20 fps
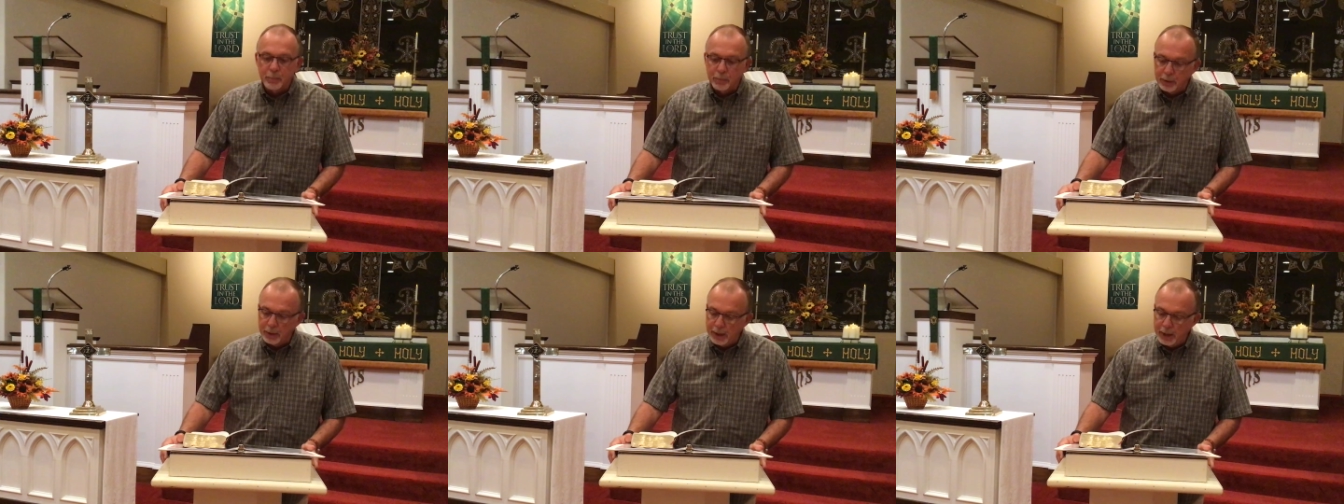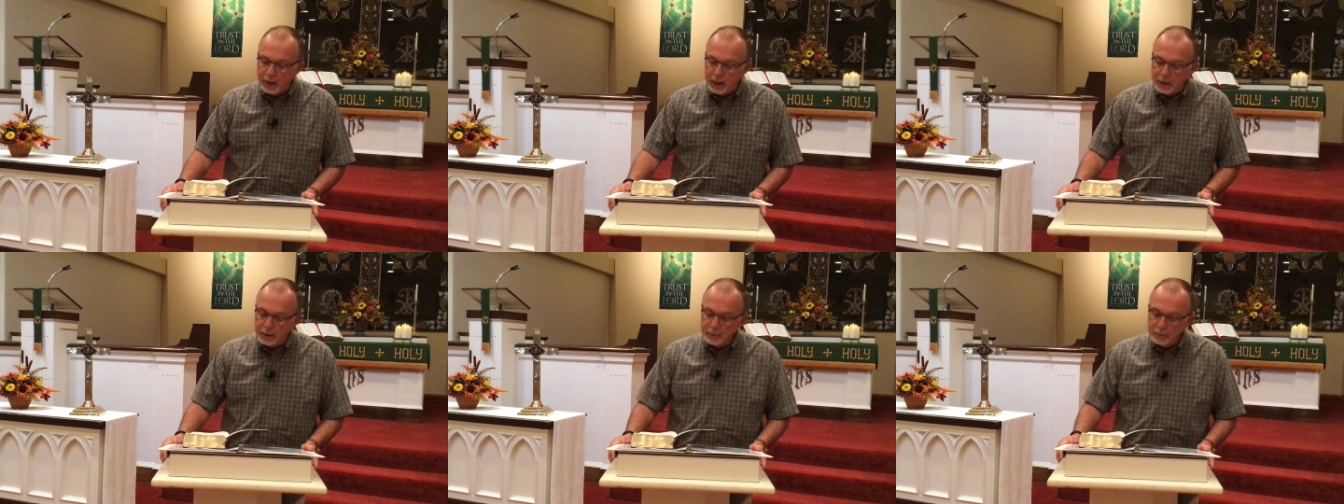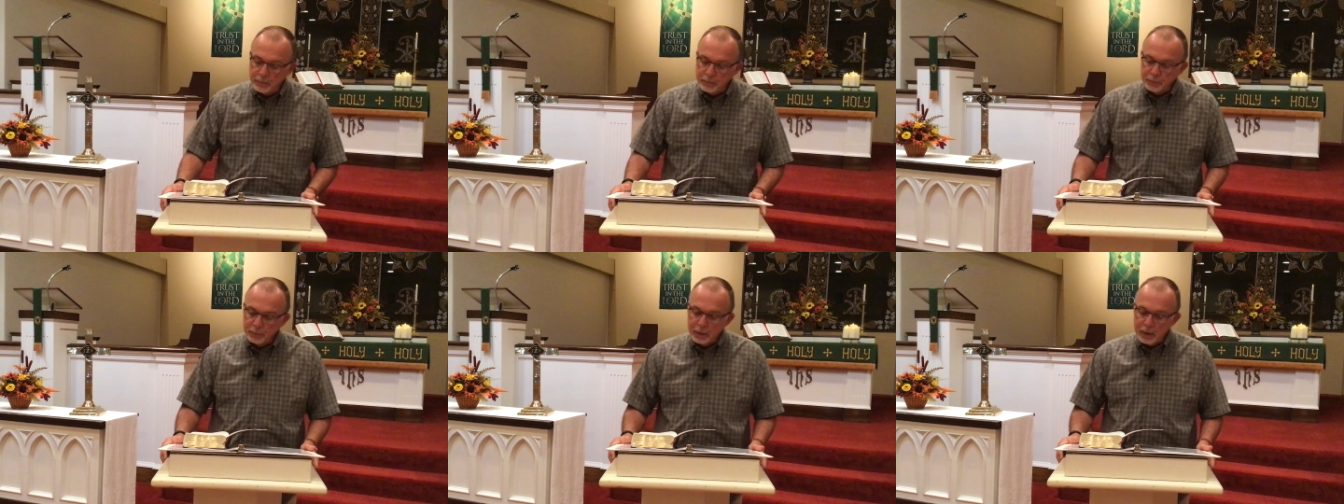plain
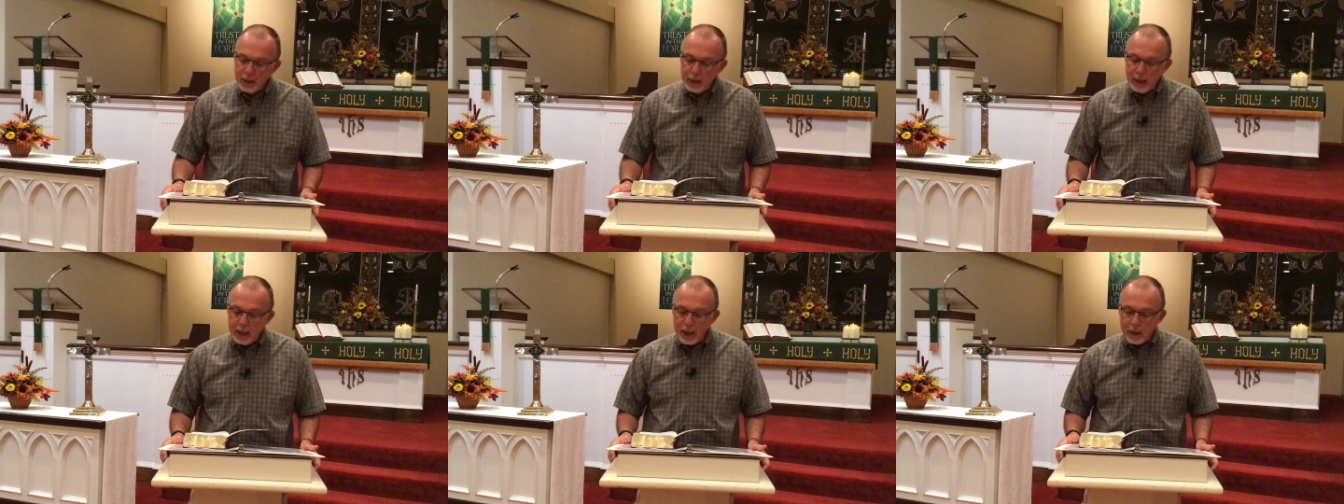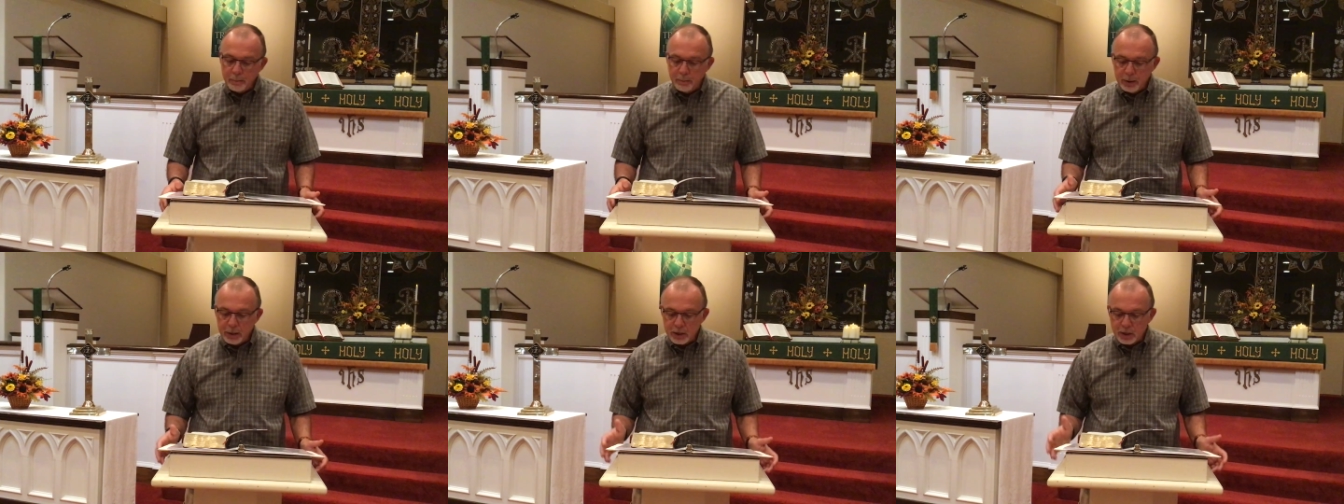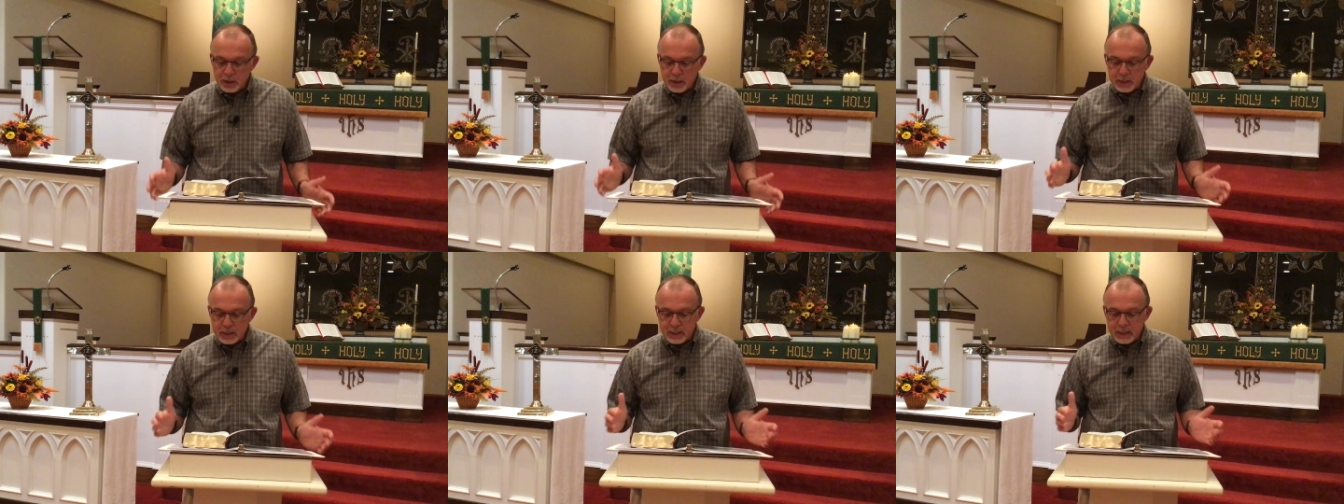and
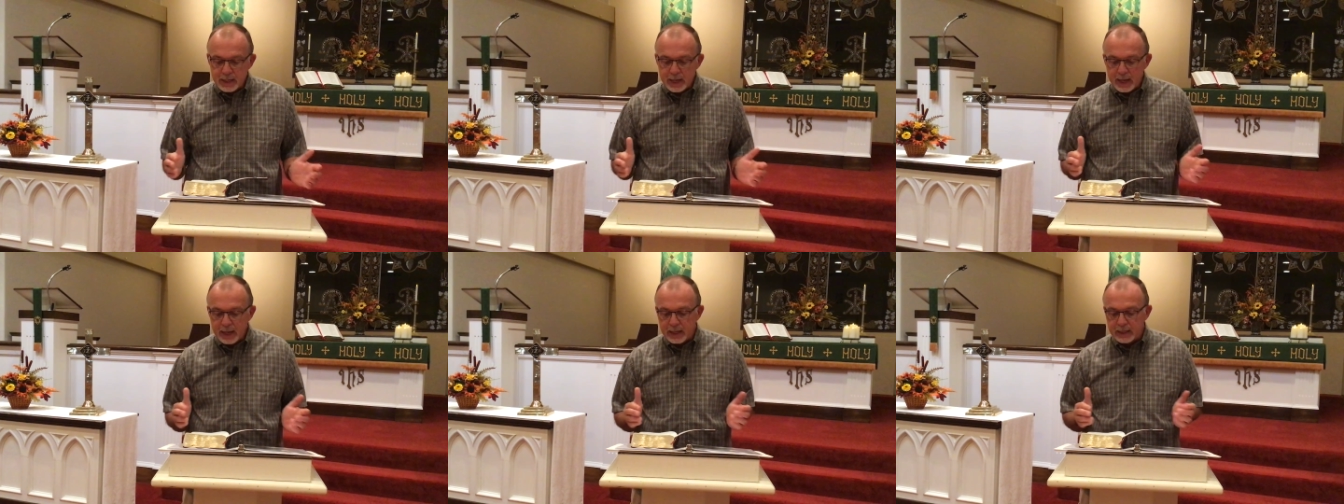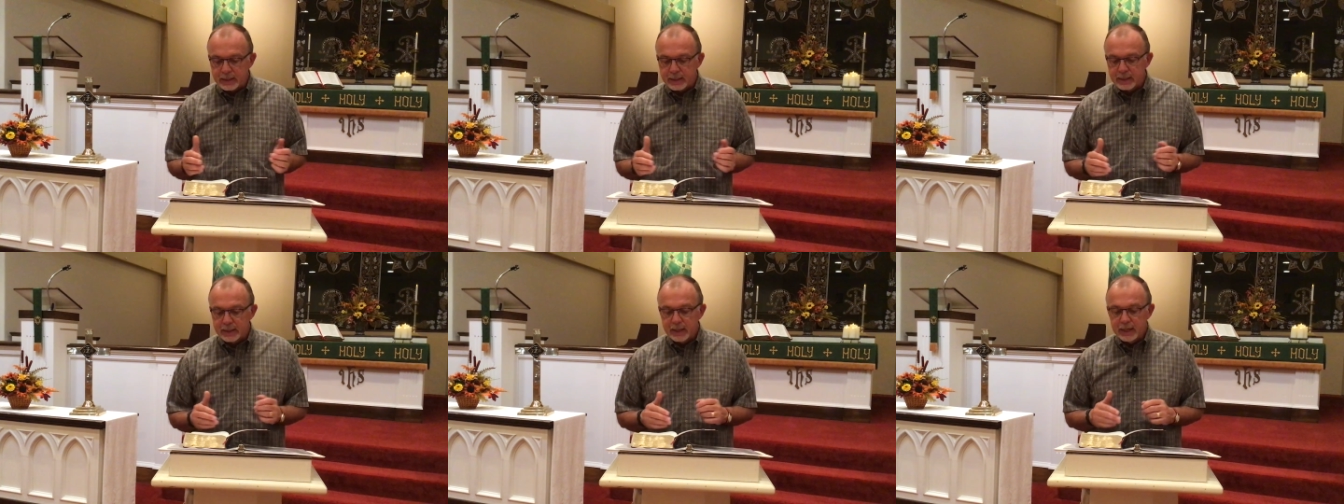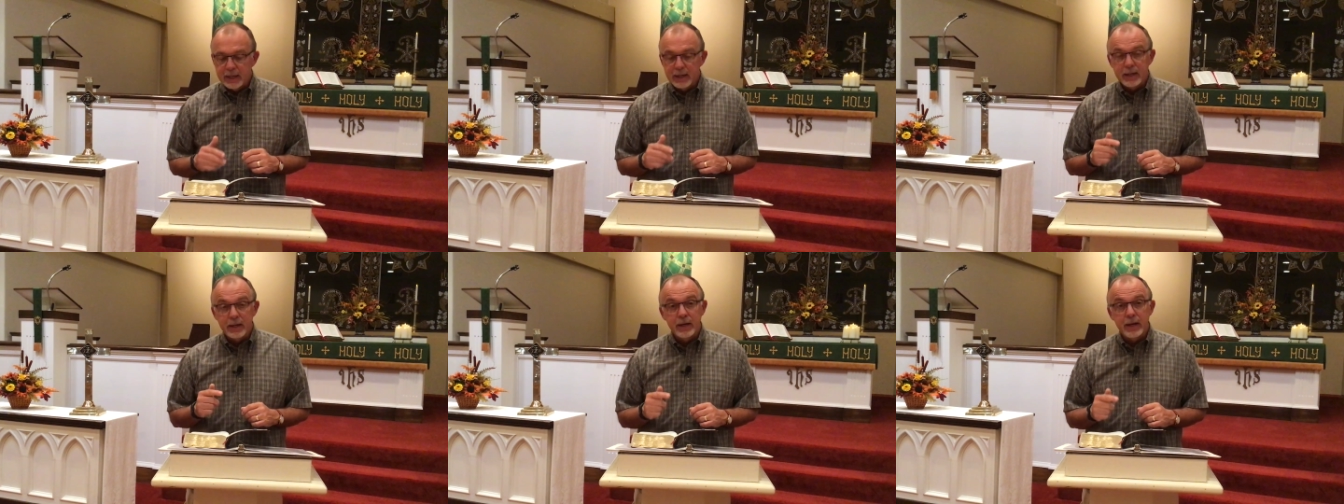pitched his tents
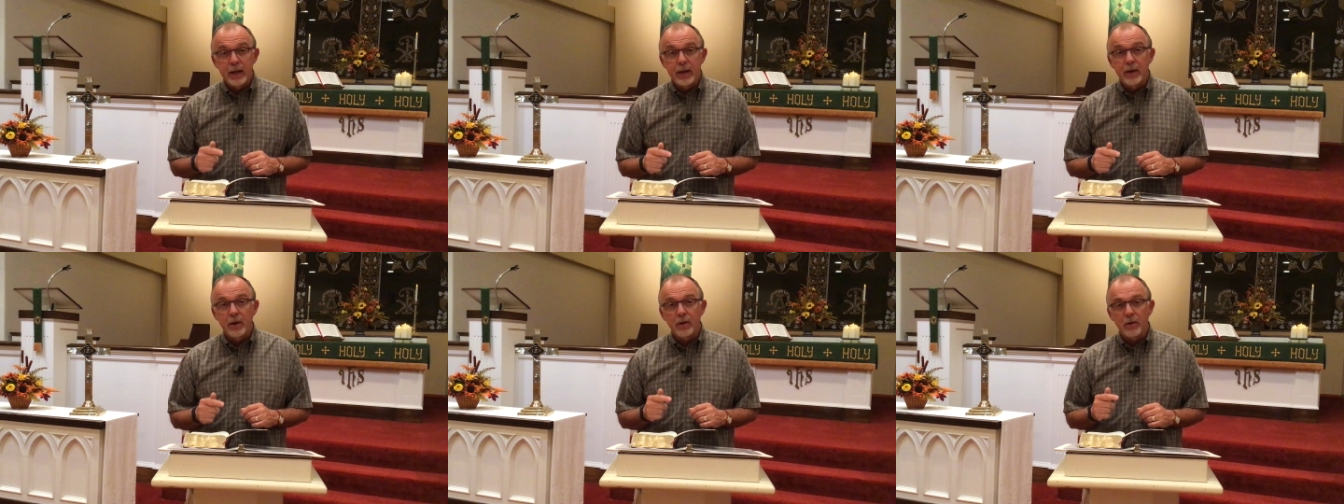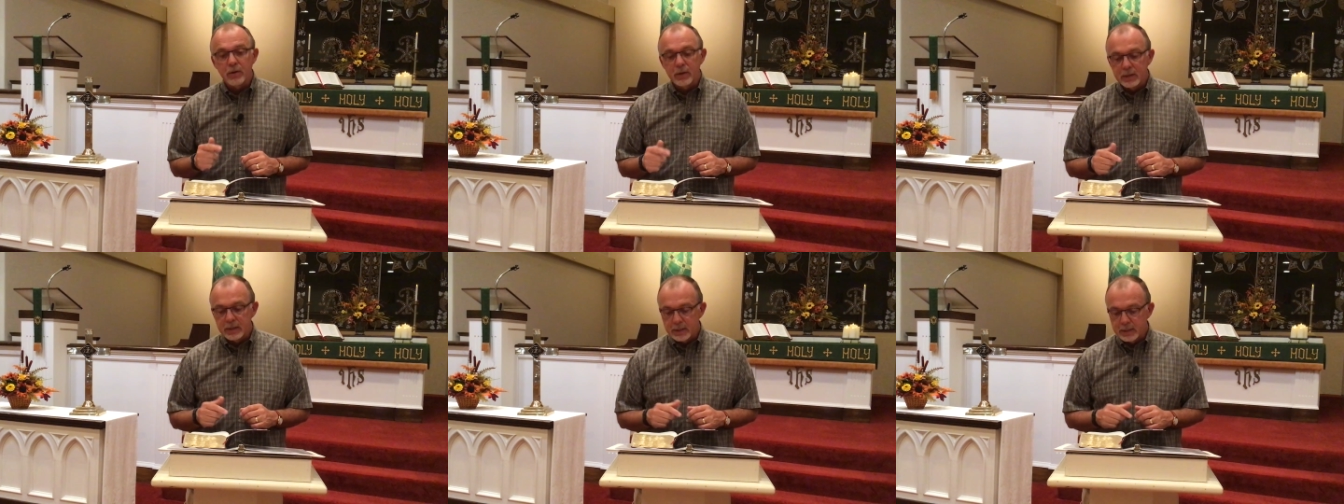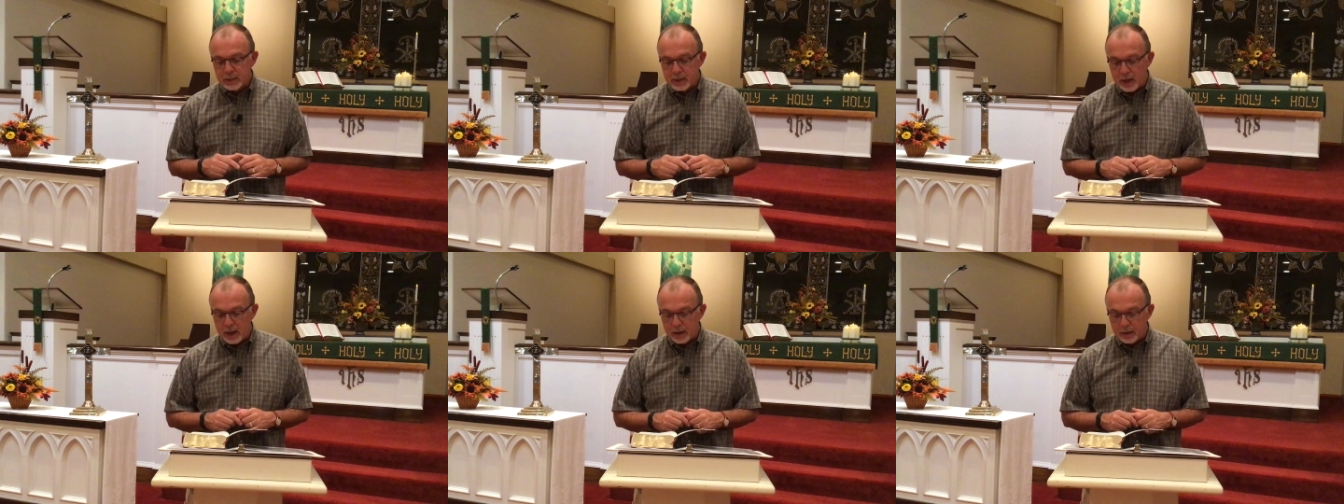near
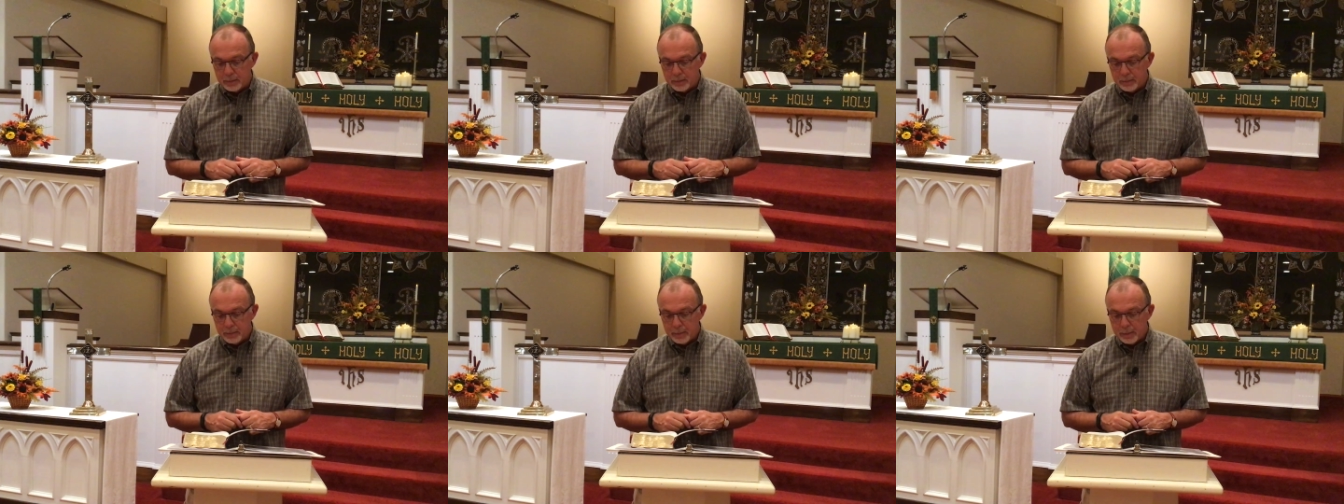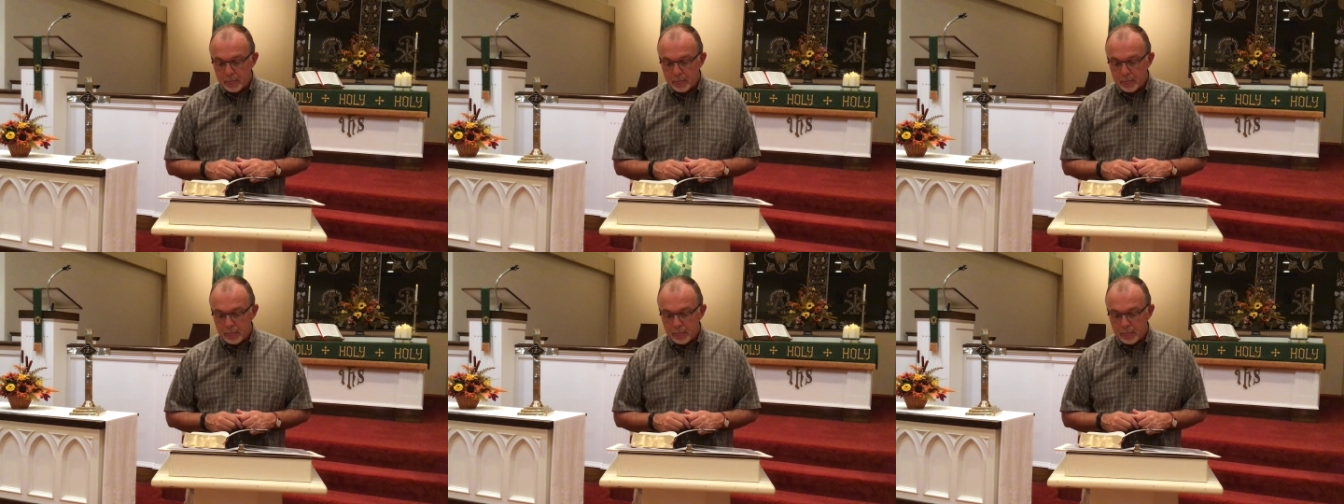Sodom.